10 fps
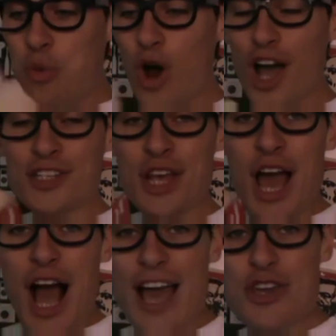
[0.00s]
What?
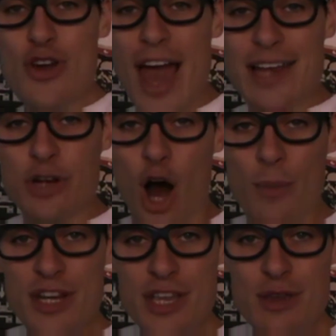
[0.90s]
Are you ad
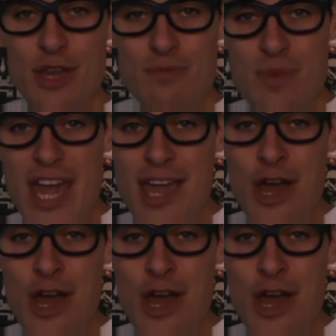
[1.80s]
homininging me?